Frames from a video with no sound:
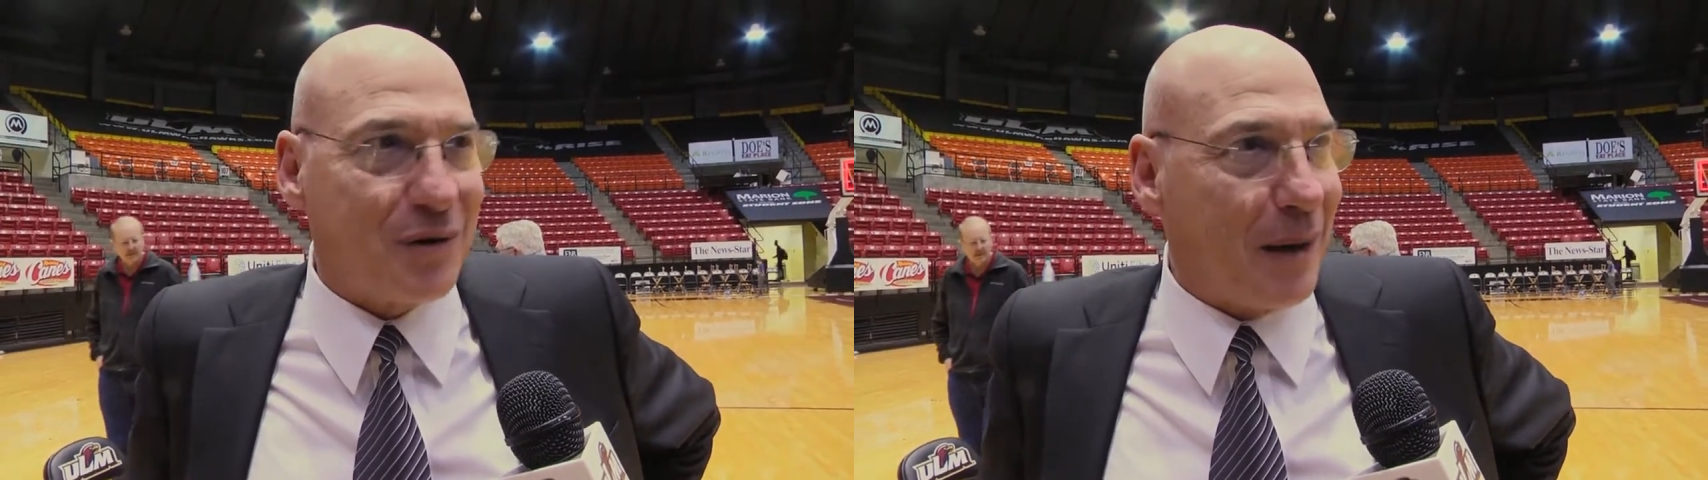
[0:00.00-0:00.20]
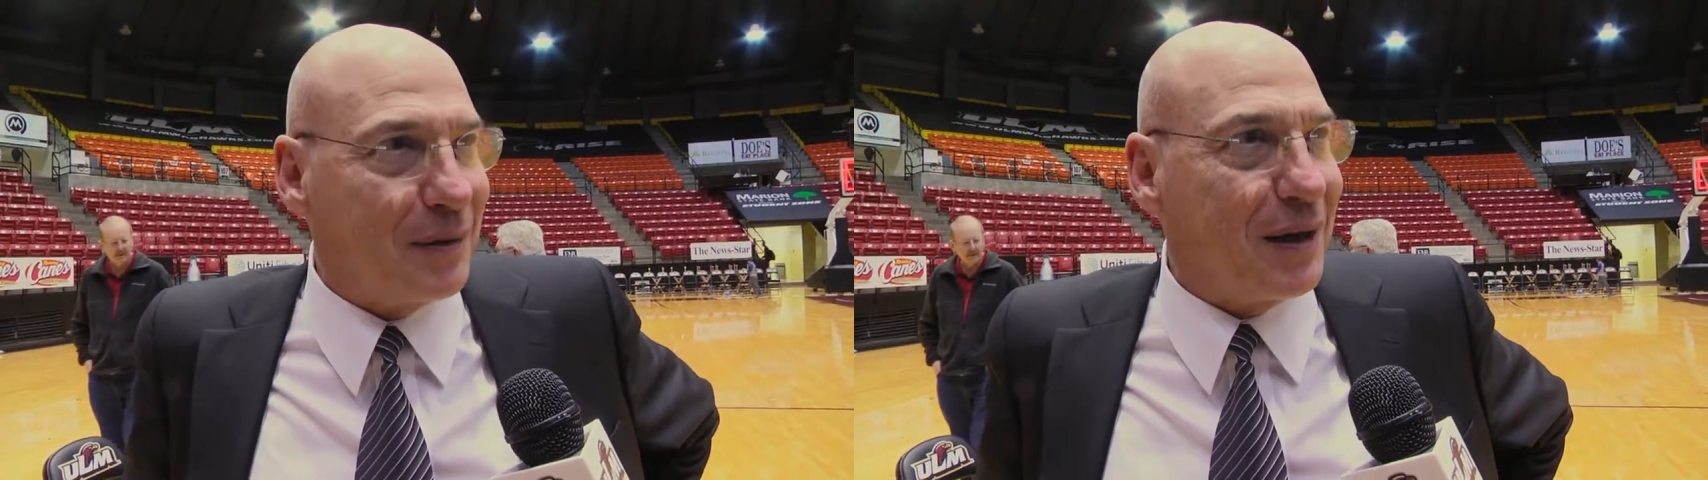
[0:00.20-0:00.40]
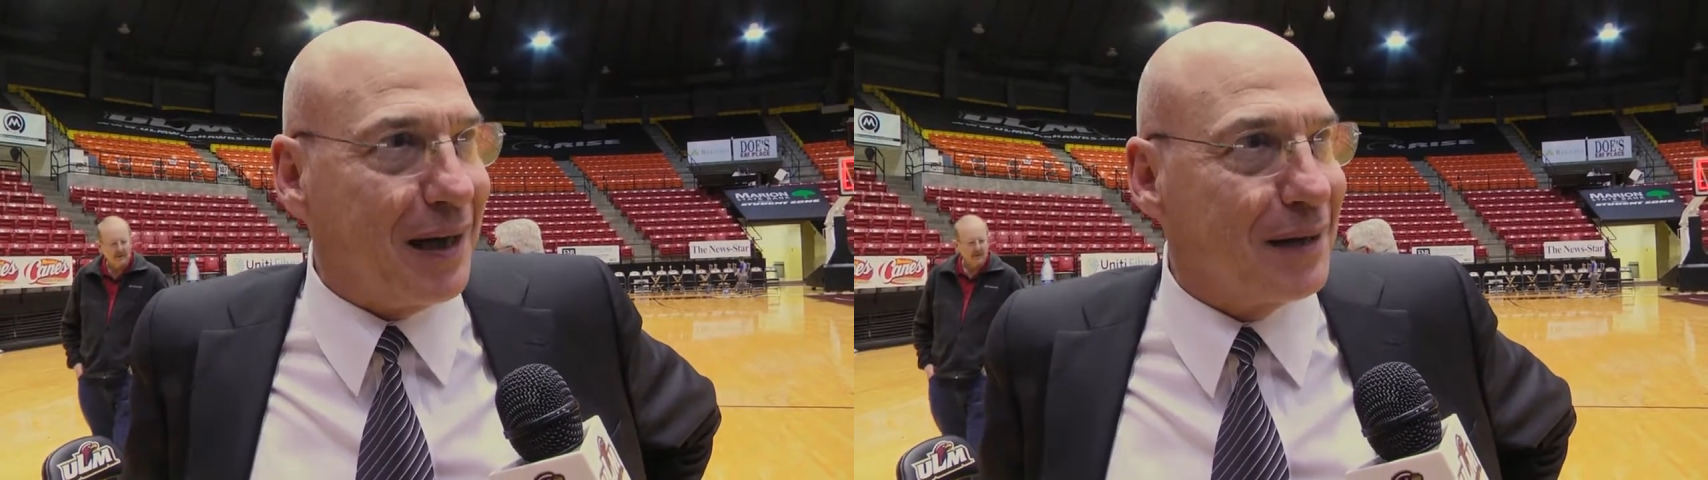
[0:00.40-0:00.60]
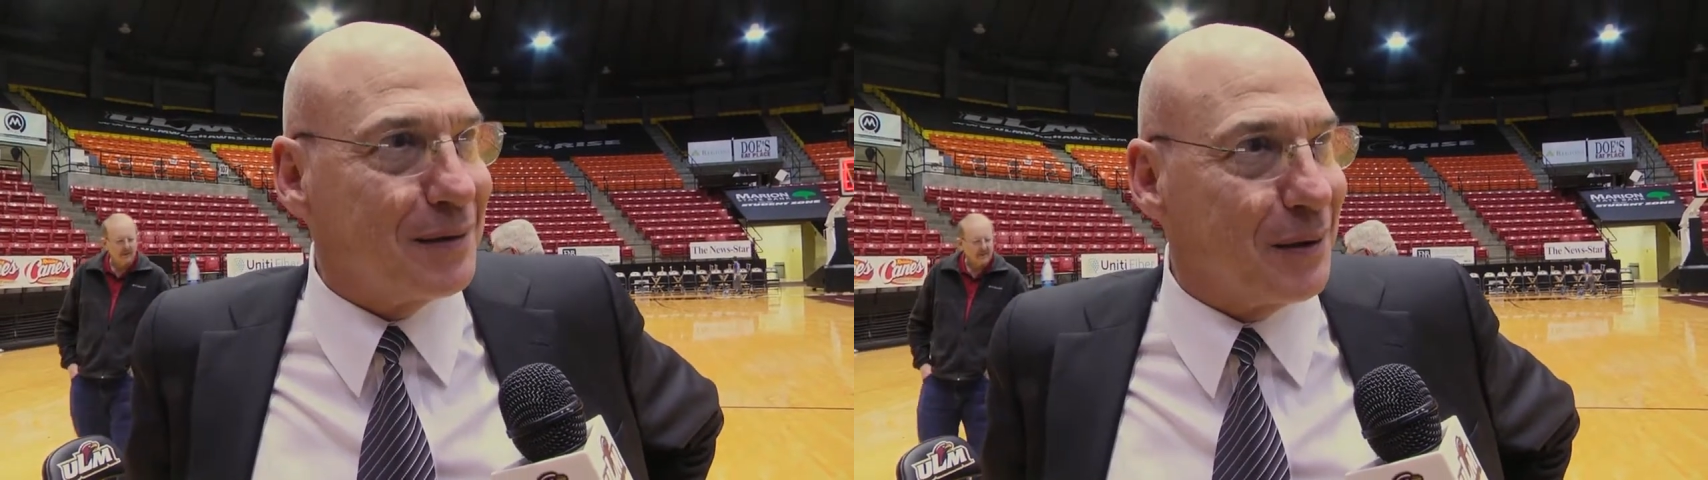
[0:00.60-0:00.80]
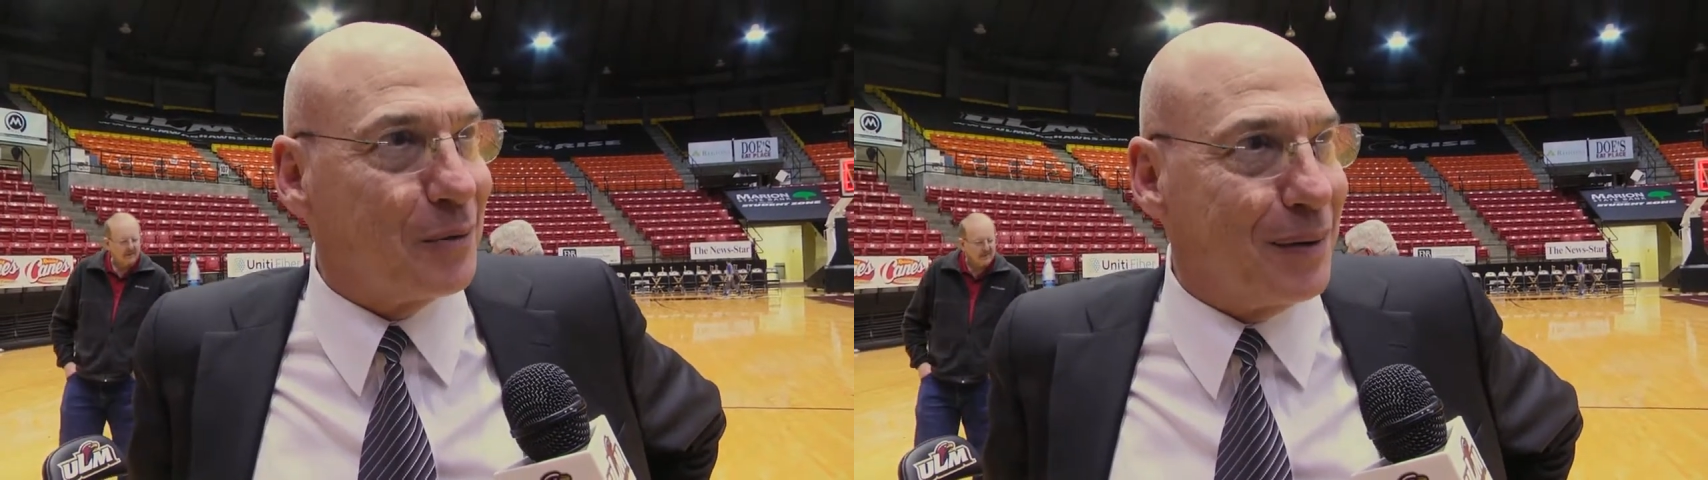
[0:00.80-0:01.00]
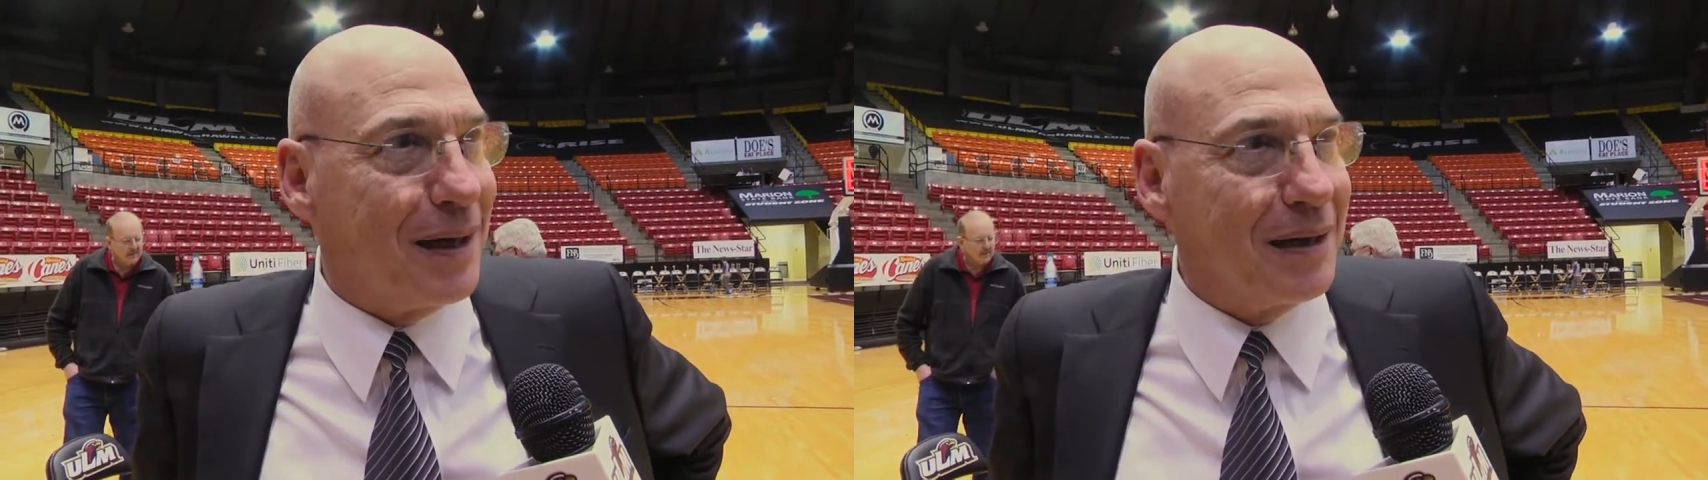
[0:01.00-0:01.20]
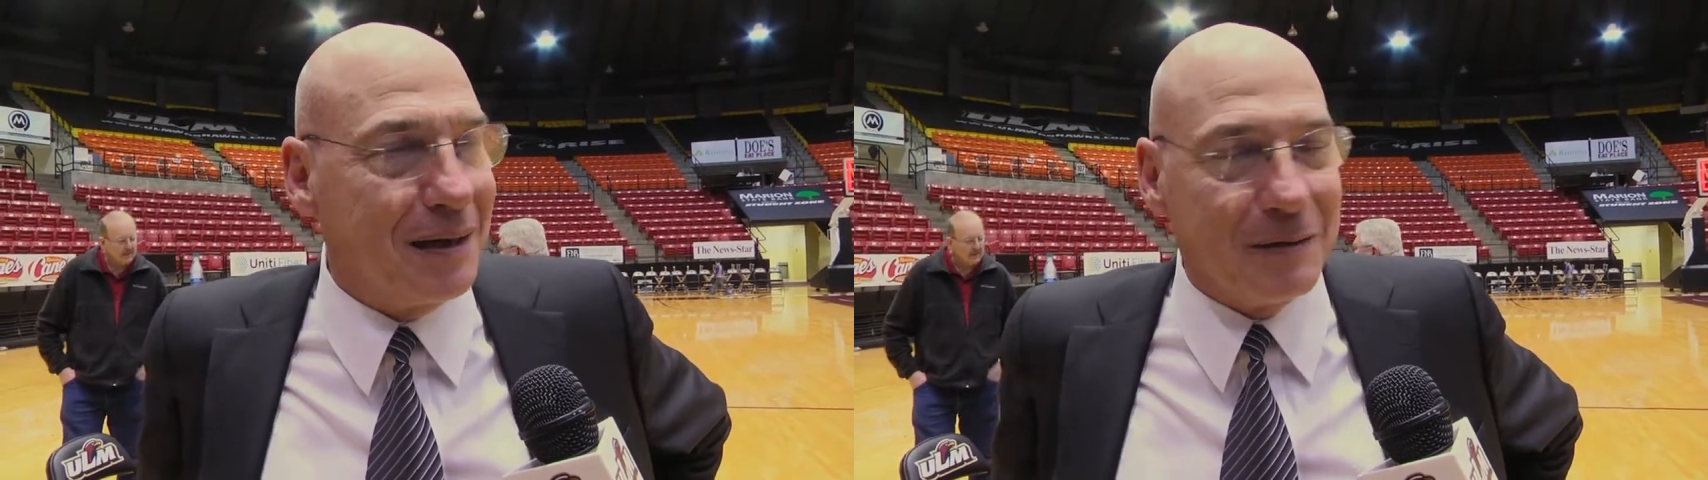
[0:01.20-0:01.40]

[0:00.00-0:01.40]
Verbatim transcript: to drop their heads a little bit,